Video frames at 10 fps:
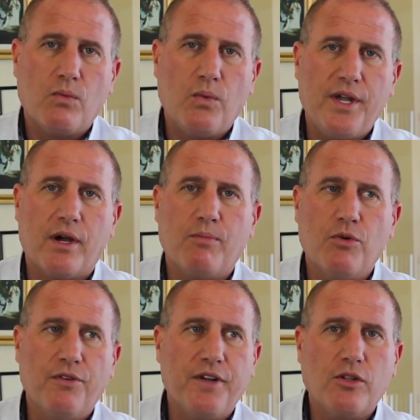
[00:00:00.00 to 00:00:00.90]
We are
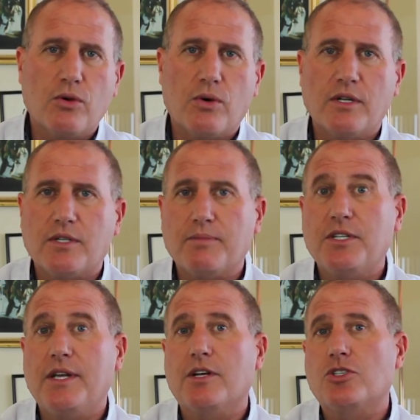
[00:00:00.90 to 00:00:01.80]
moving towards, I'm
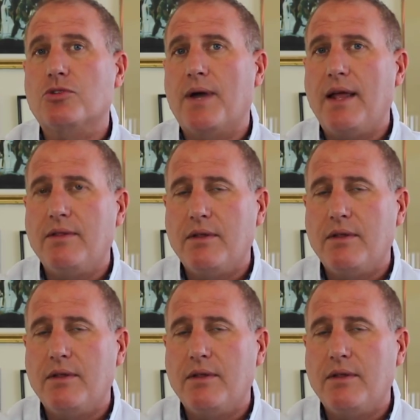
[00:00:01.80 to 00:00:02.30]
seeing a trend